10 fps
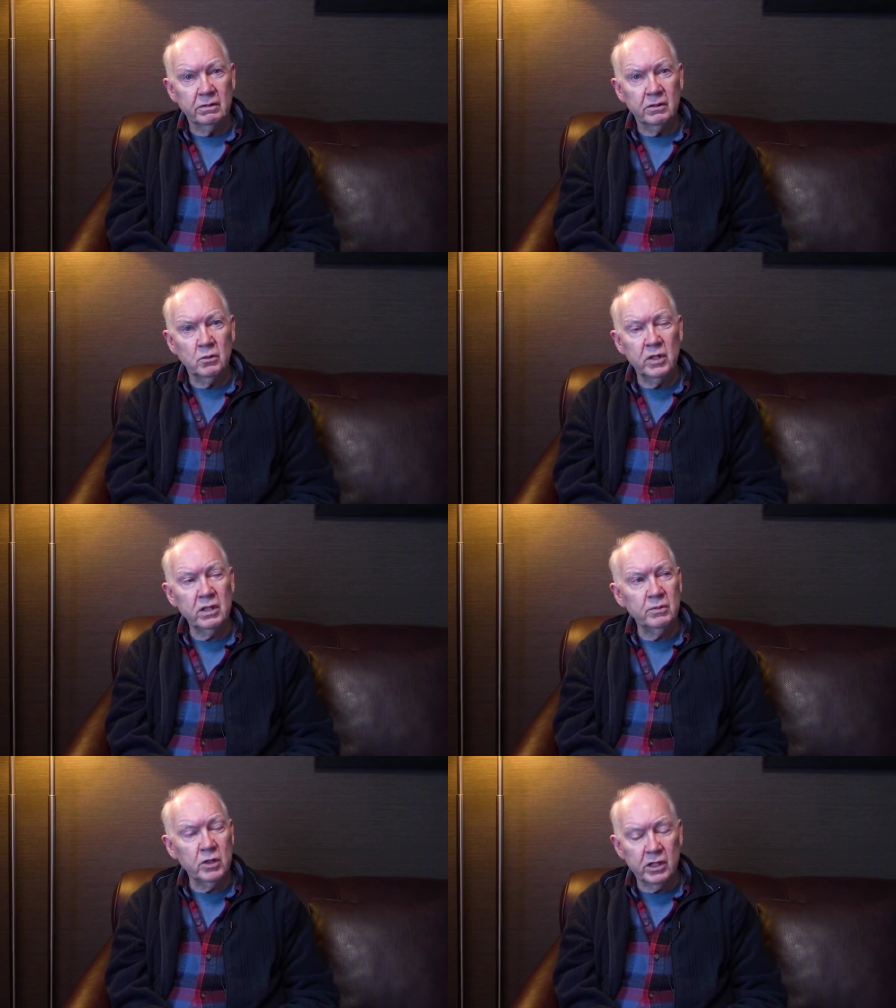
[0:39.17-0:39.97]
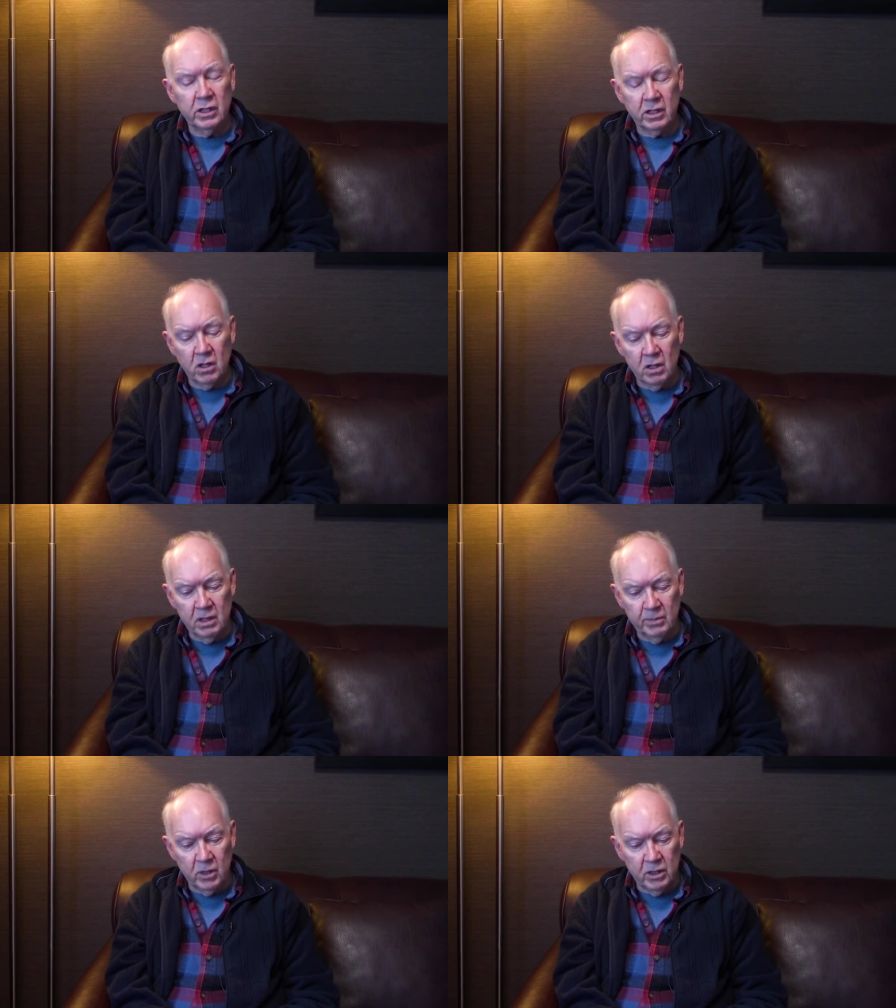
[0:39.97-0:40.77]
And one of them was a
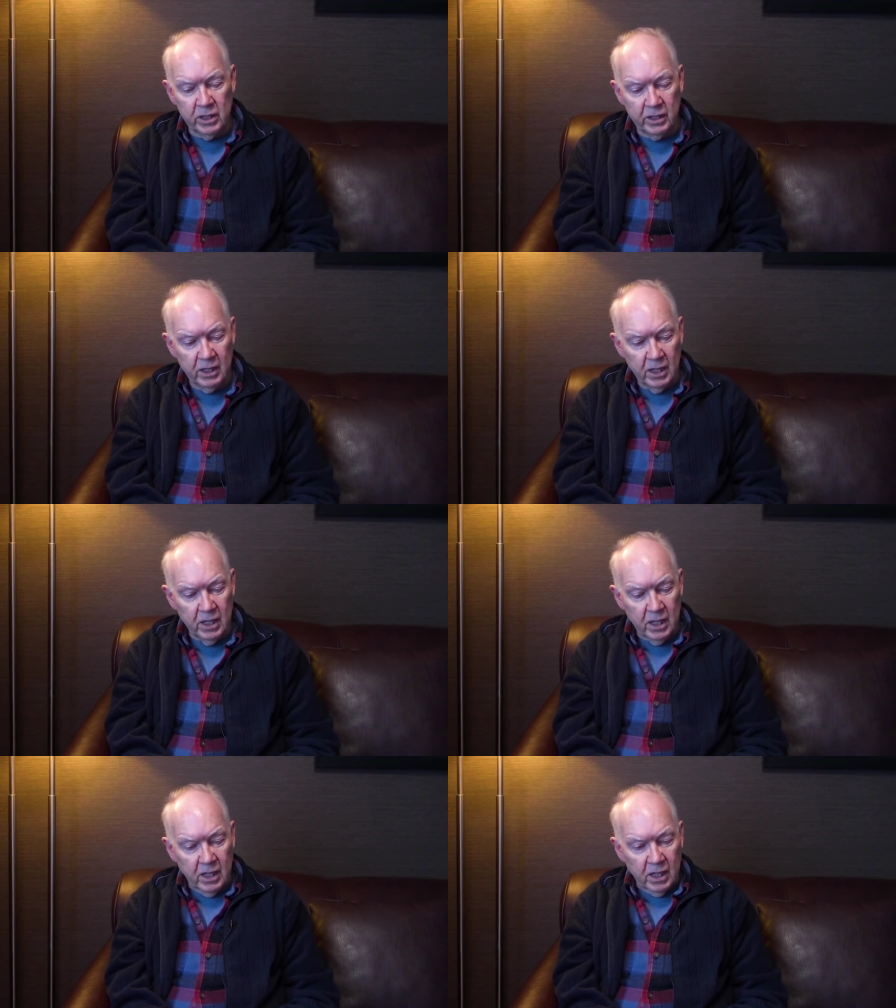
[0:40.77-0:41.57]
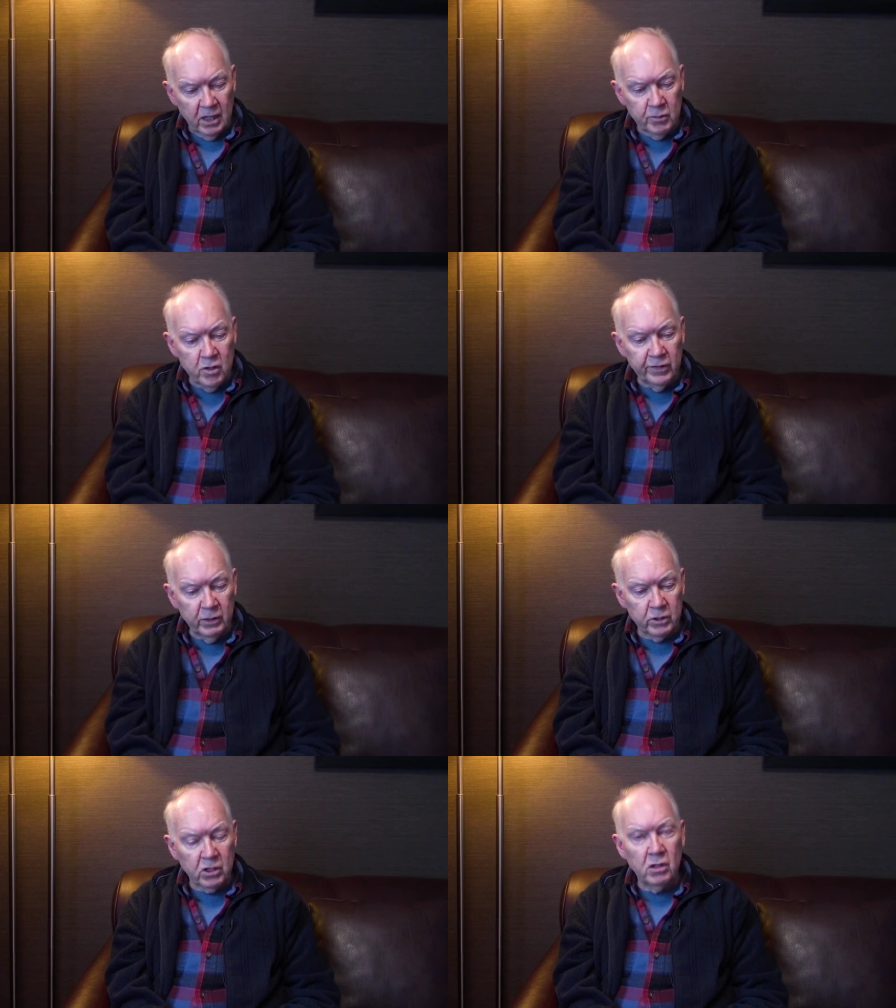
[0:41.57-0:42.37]
column on a movie that
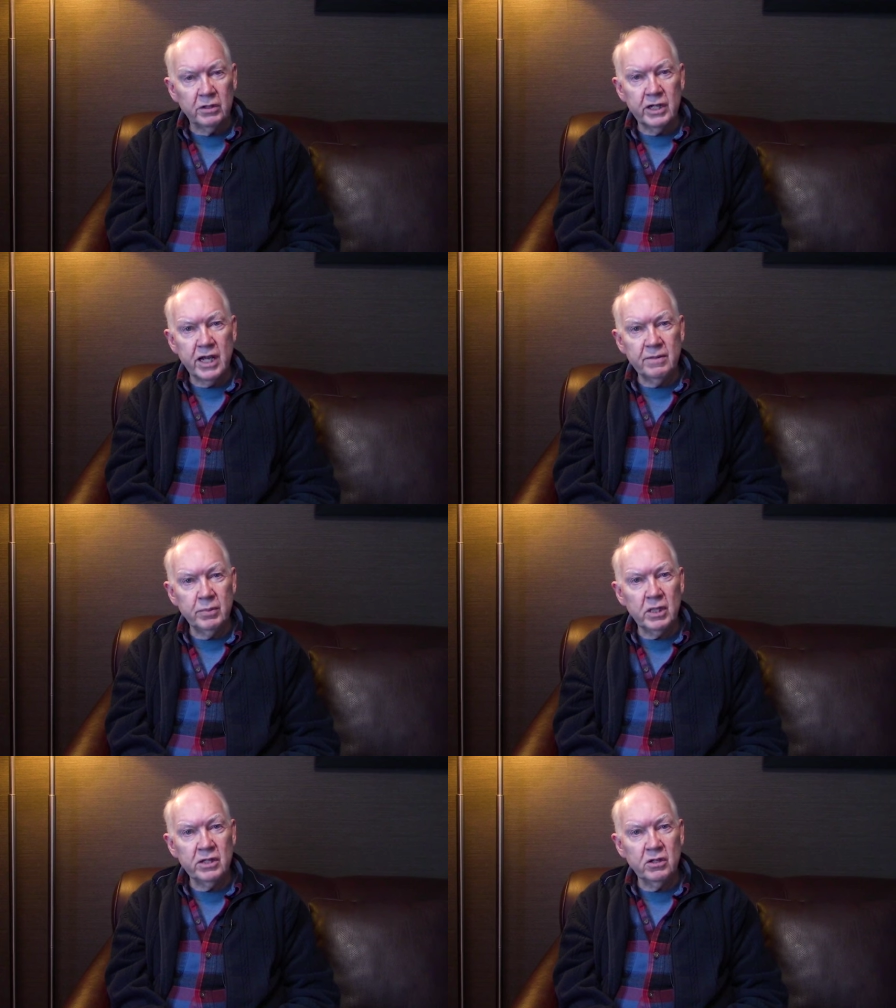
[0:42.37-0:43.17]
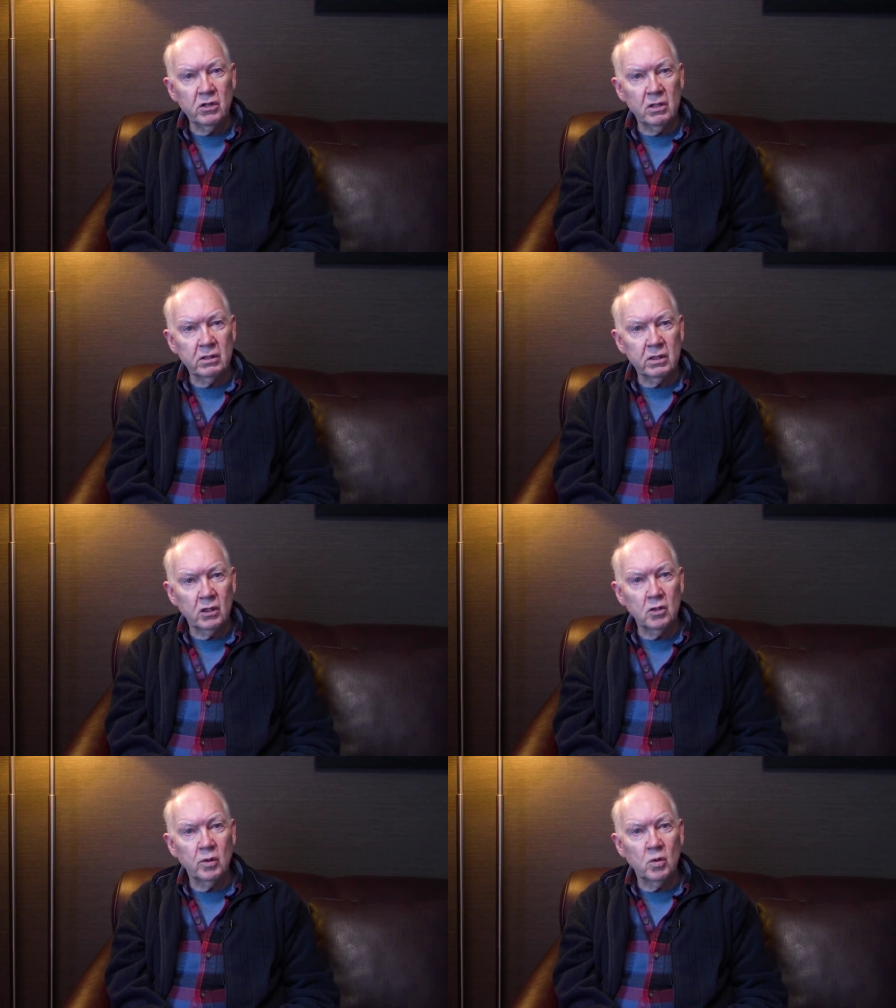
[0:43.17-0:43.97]
was called The $8 Billion
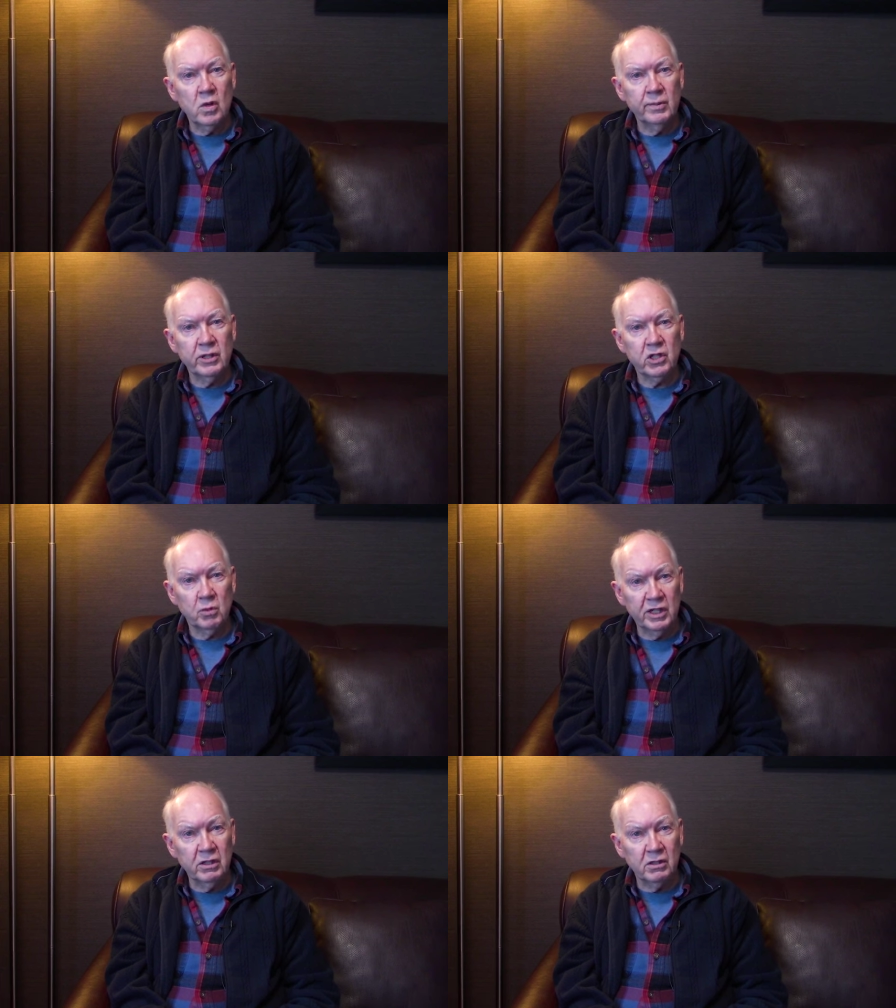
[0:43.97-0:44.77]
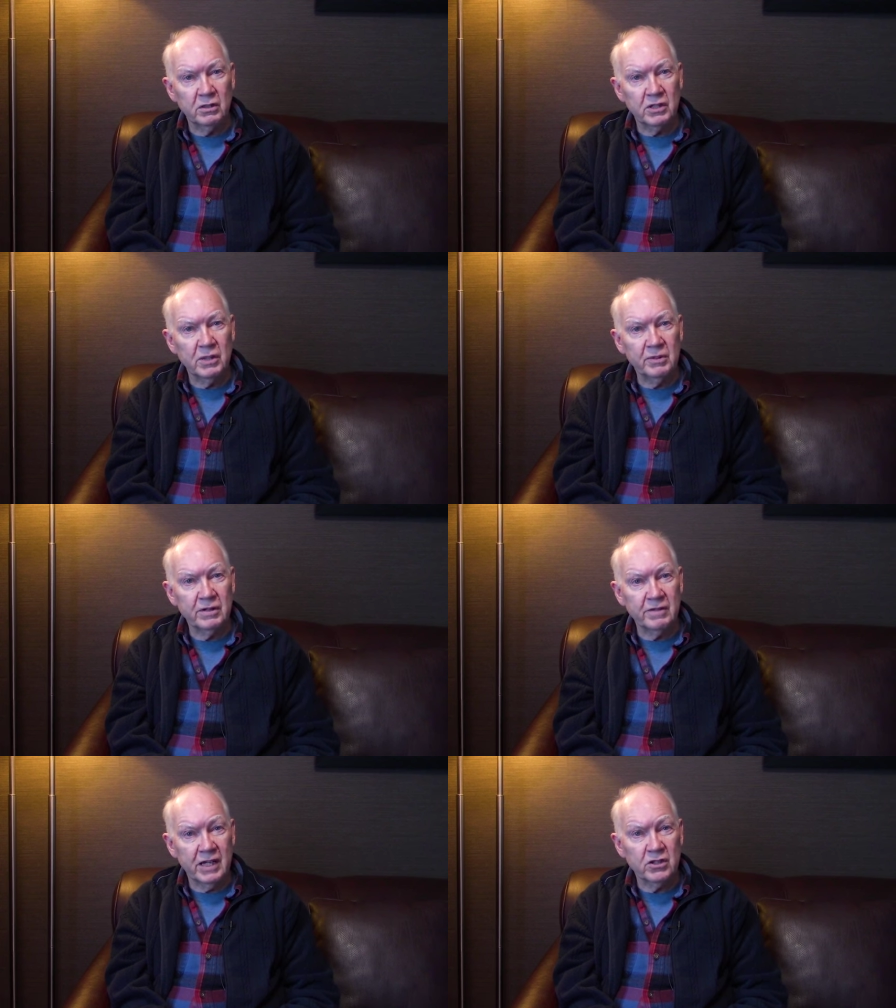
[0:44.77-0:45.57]
Global Warming Swindle, or something
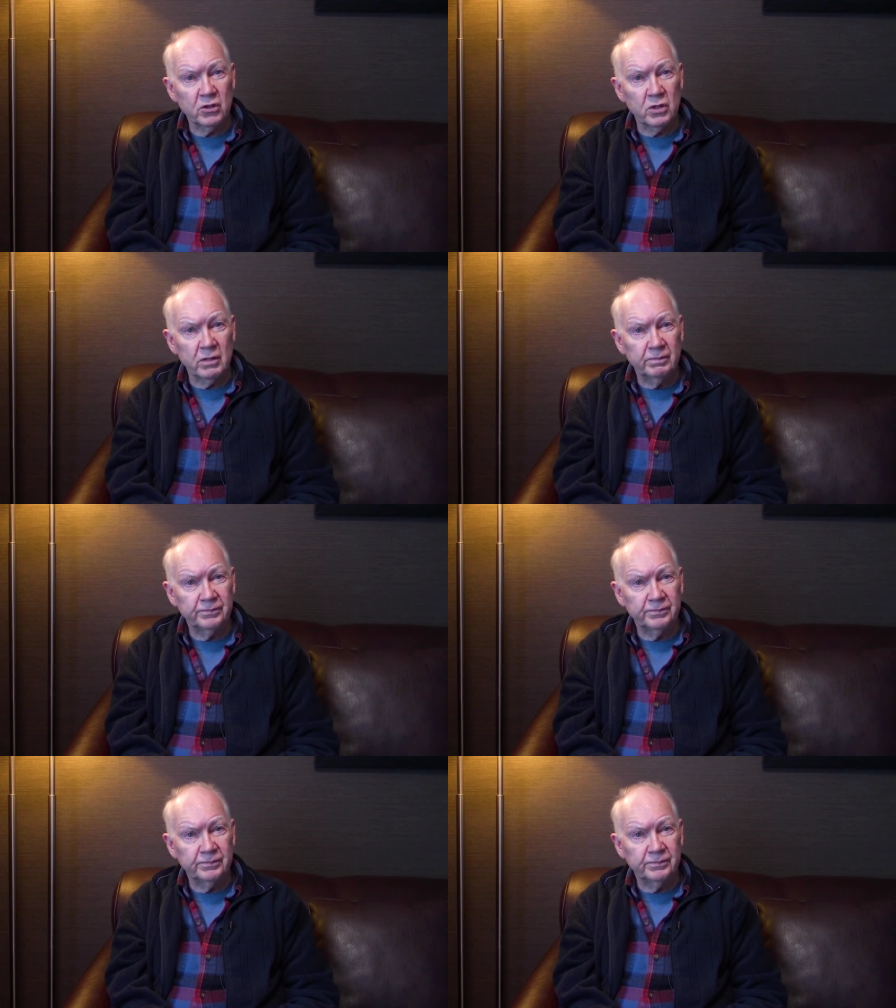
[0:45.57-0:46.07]
of that sort.